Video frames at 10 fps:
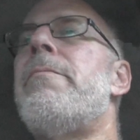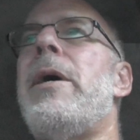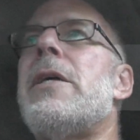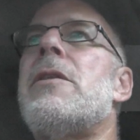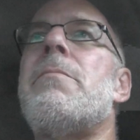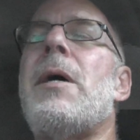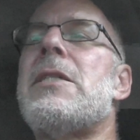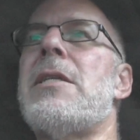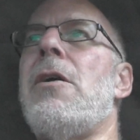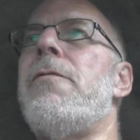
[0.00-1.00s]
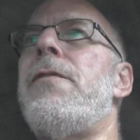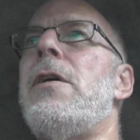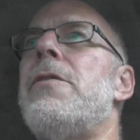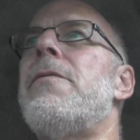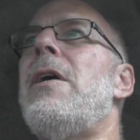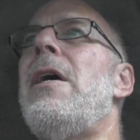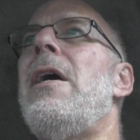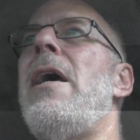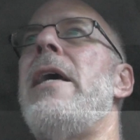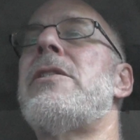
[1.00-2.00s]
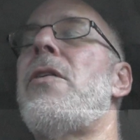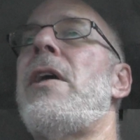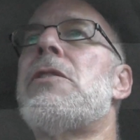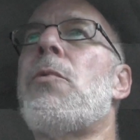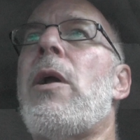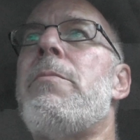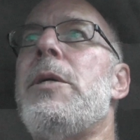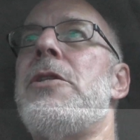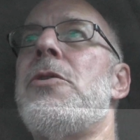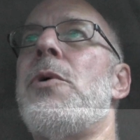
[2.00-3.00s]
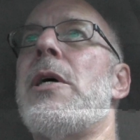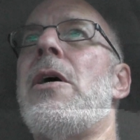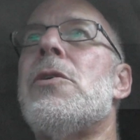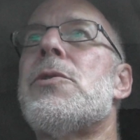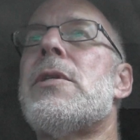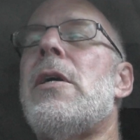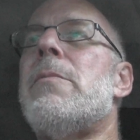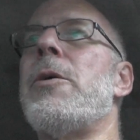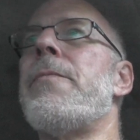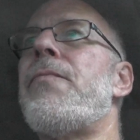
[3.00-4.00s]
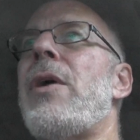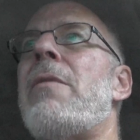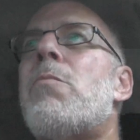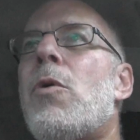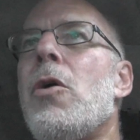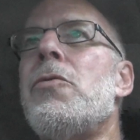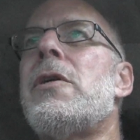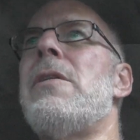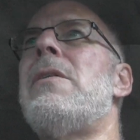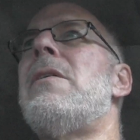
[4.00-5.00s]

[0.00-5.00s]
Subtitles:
method, my cell phone. And so that's what I've been doing all summer. I've broken